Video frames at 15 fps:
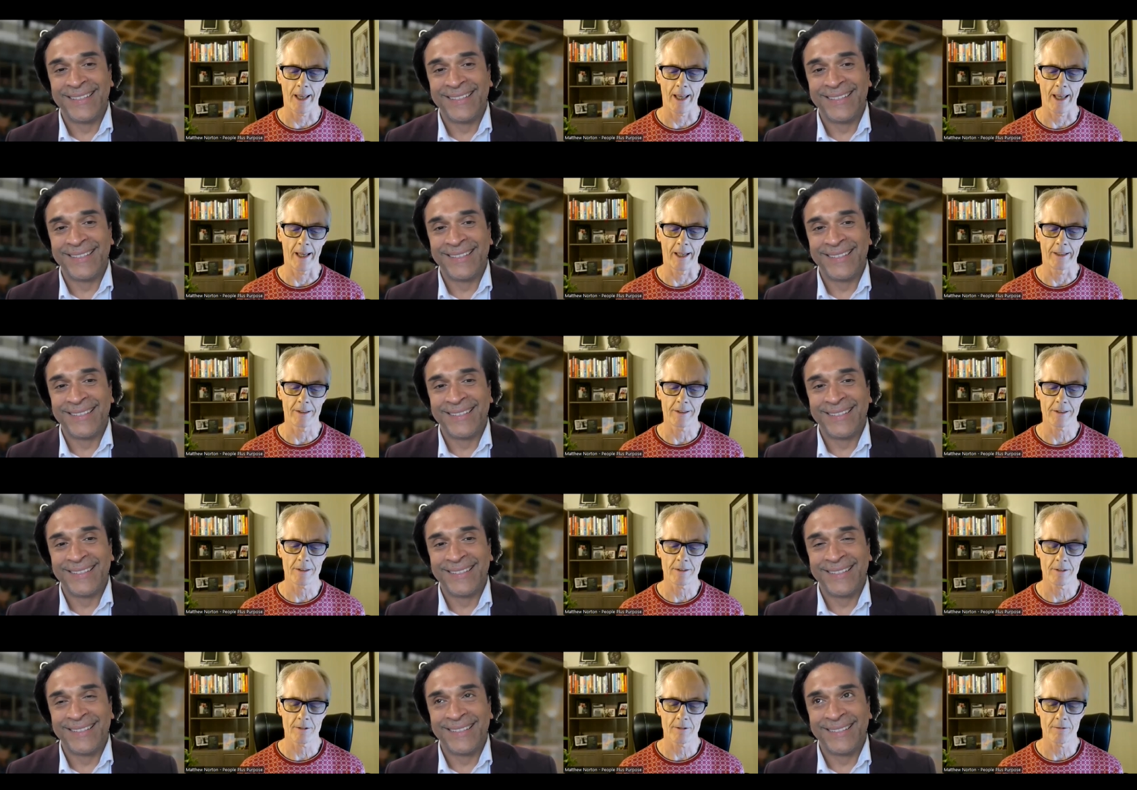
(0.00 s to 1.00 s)
Speaker 1: and
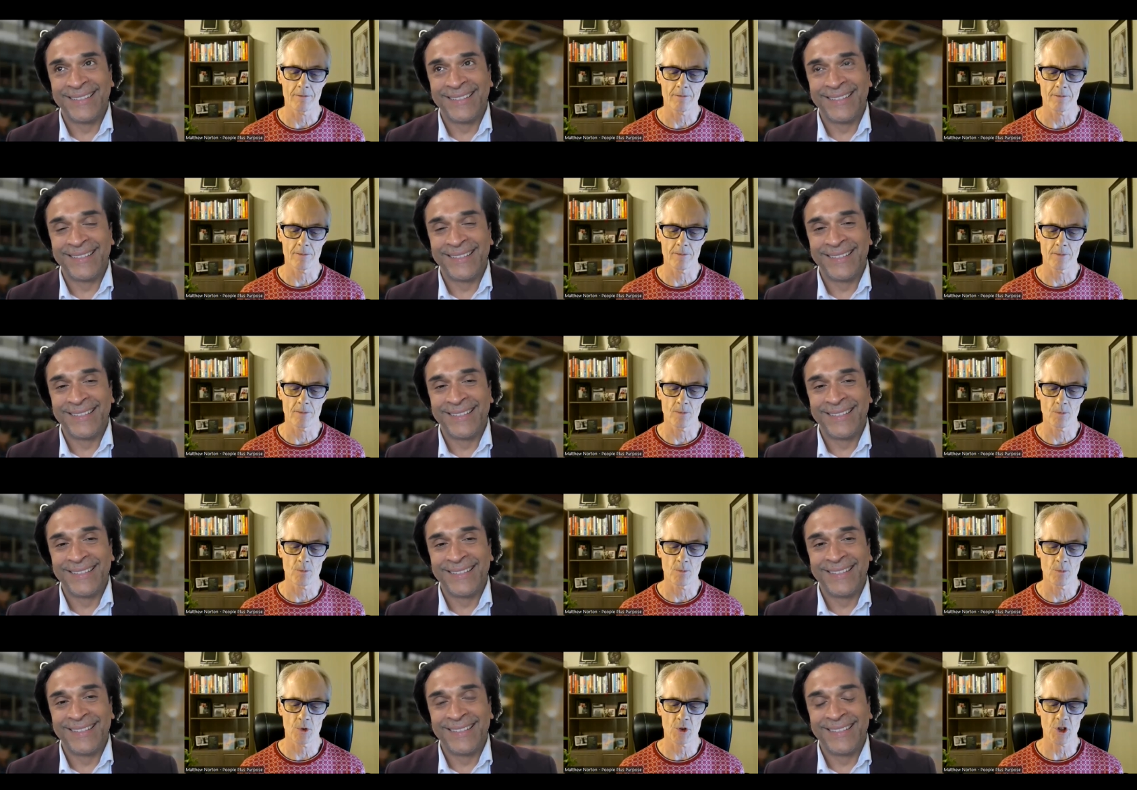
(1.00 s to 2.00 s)

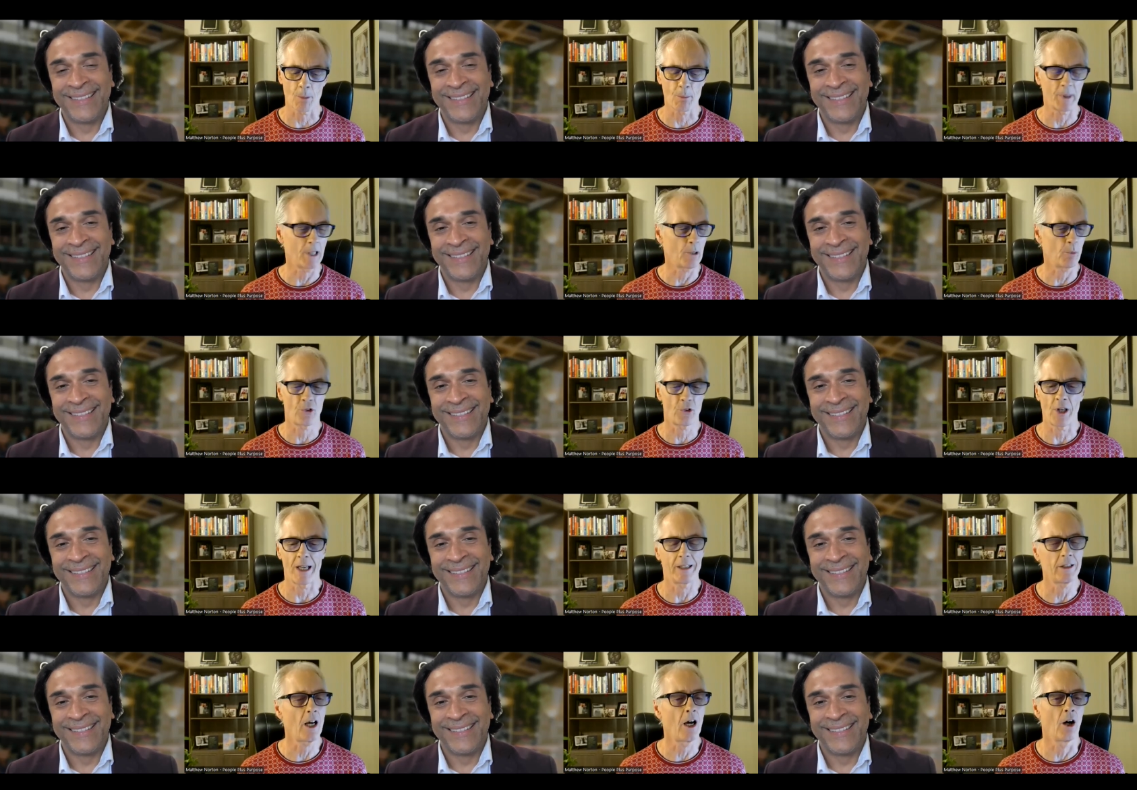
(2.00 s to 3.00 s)
somebody was
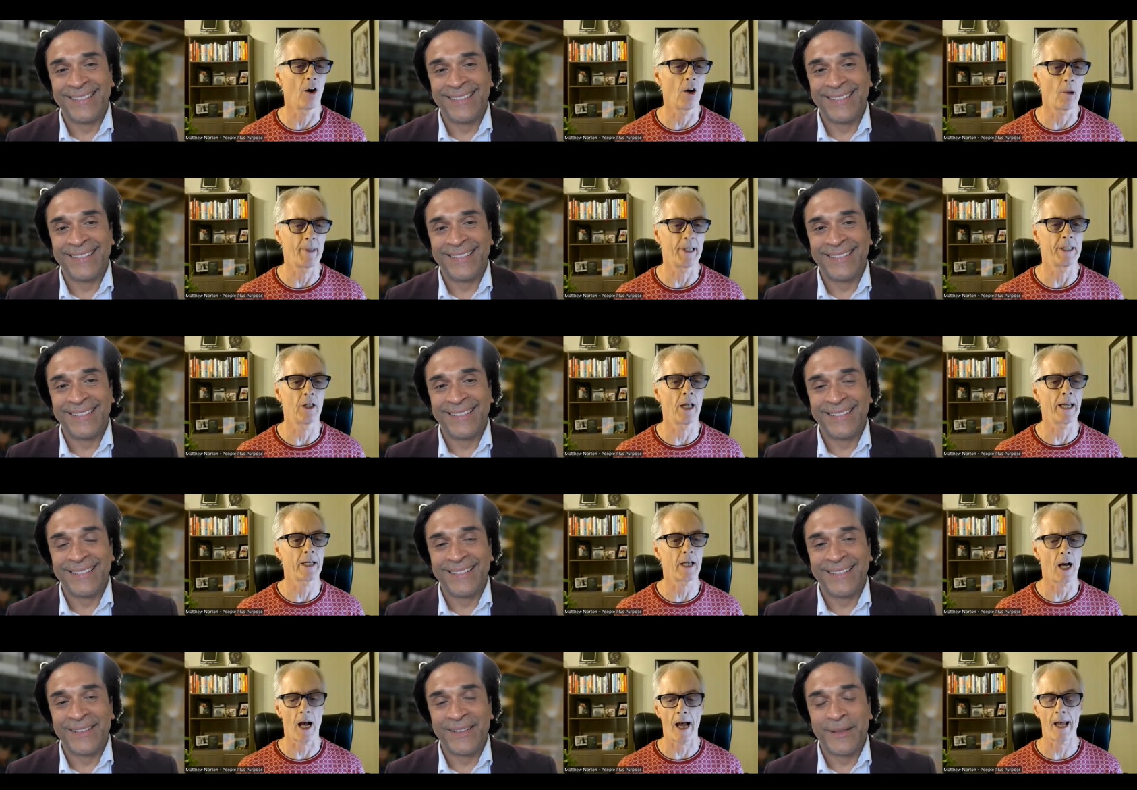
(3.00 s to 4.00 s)
saying, no, I mean,
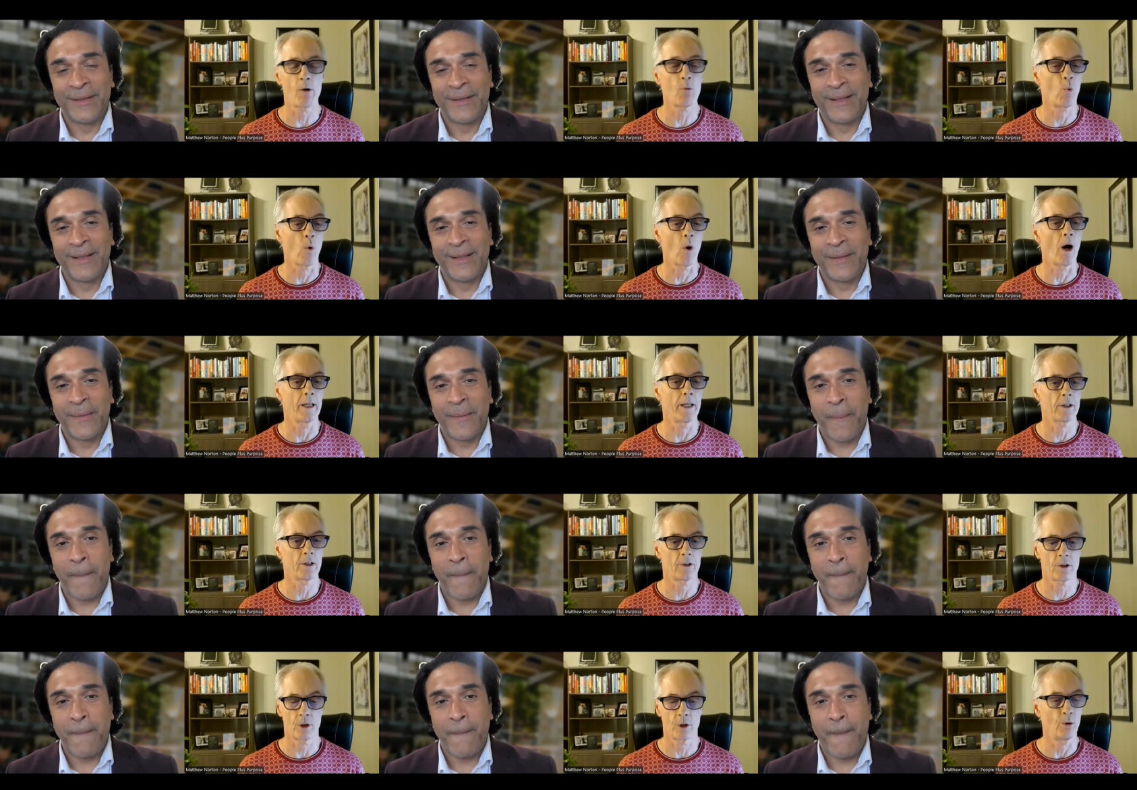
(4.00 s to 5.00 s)
like, I want
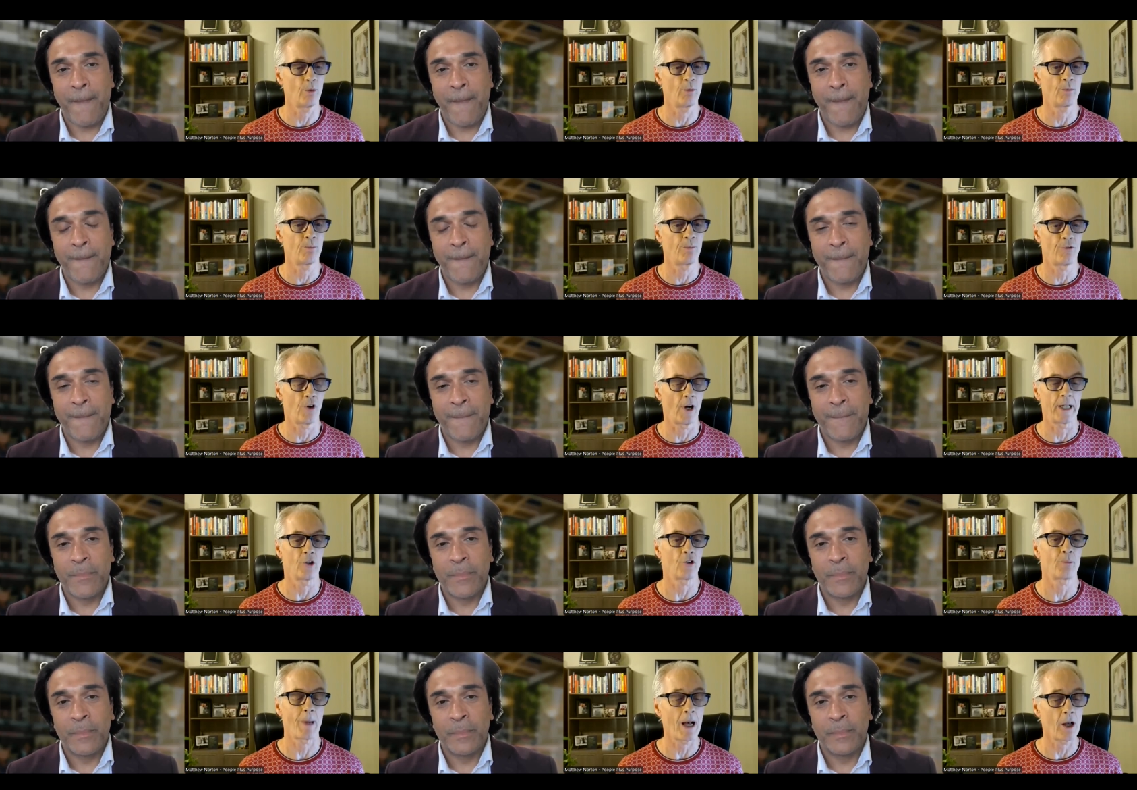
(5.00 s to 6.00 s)
to find
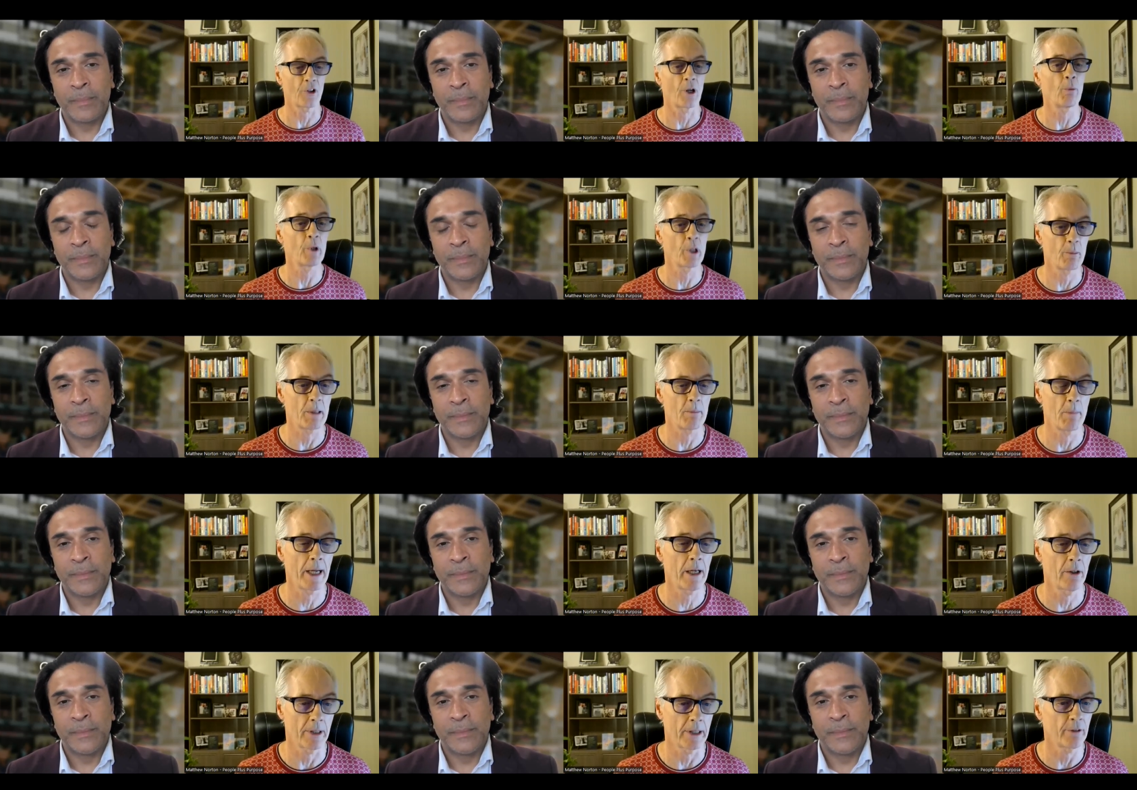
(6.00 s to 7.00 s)
a spouse. I want to be
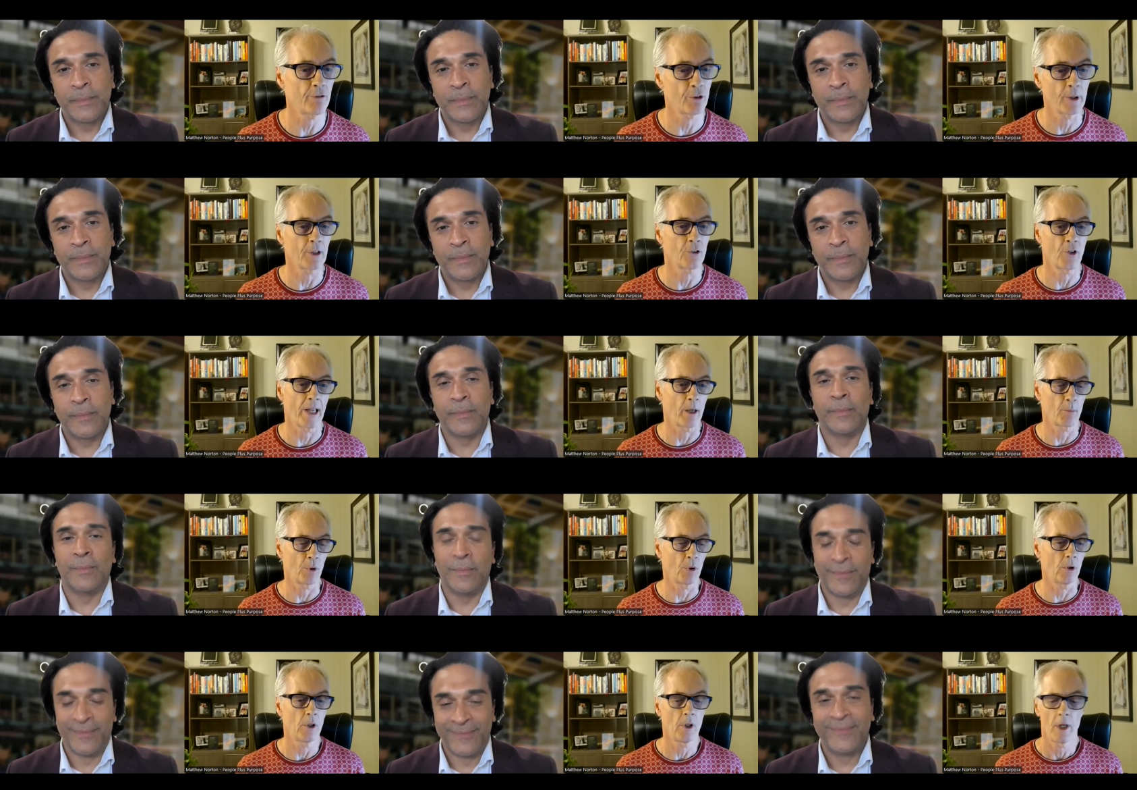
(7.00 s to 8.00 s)
married, for mm-hmm, example. Mm-hmm.